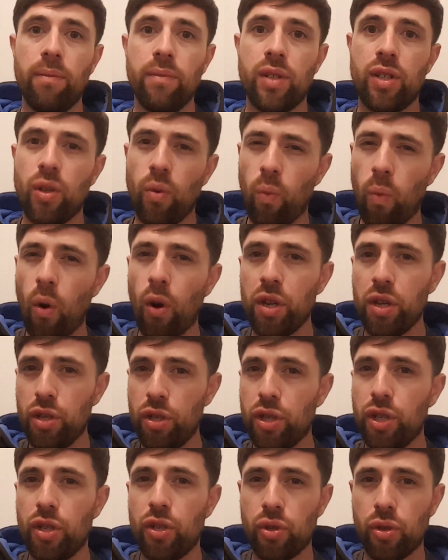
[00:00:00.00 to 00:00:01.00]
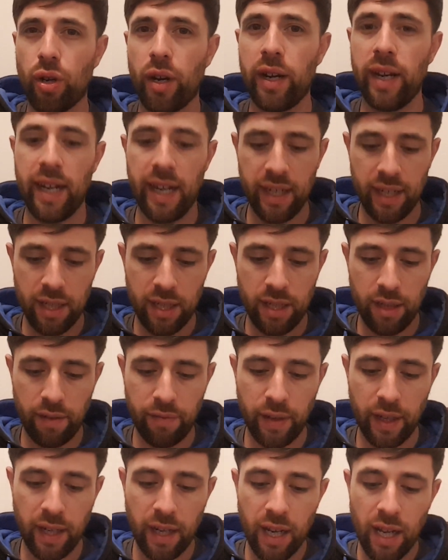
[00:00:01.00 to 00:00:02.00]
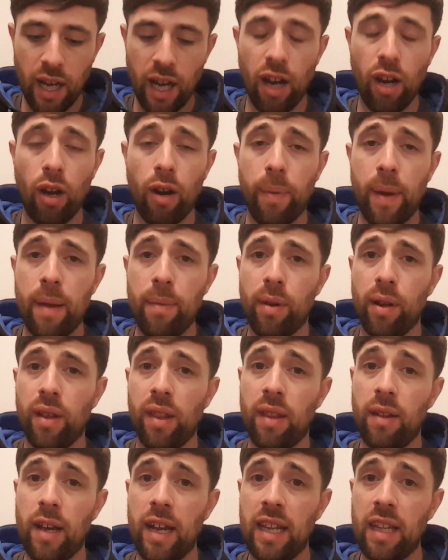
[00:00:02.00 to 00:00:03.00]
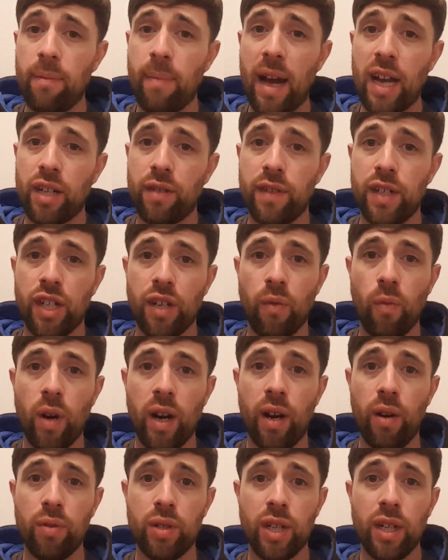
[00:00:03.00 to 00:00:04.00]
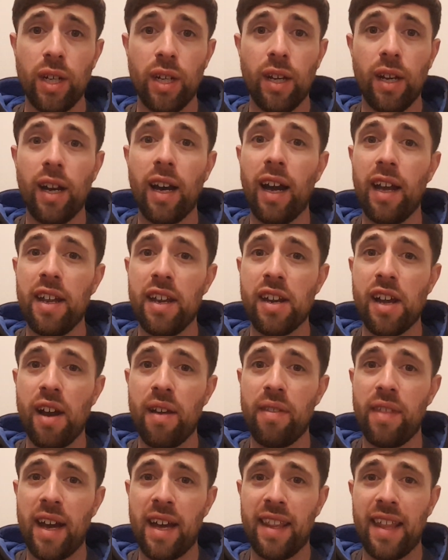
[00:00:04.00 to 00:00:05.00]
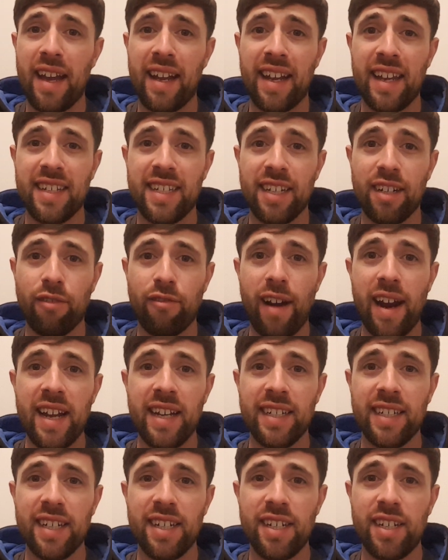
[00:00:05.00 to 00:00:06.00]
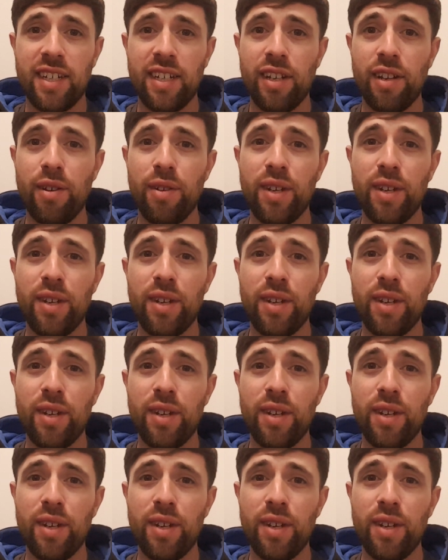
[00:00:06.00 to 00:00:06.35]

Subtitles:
to what you should try next. I think a lot of people in the match fishing world, you know, that gets ingrained into you.